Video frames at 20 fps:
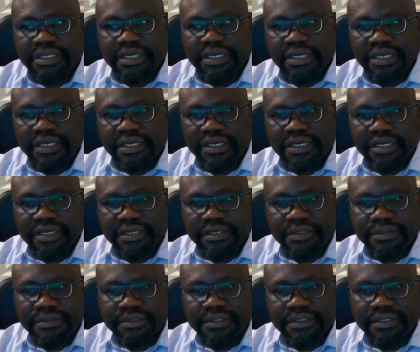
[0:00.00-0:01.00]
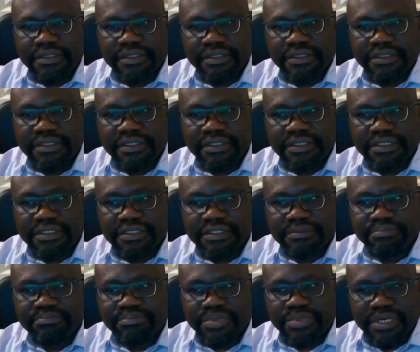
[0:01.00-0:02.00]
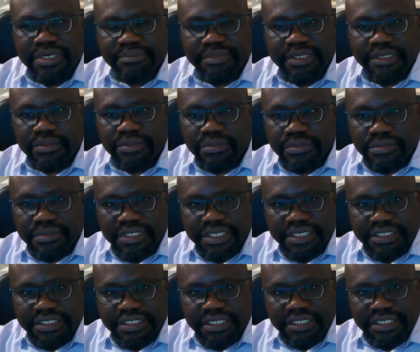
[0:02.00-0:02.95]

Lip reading: uh, it's probably a good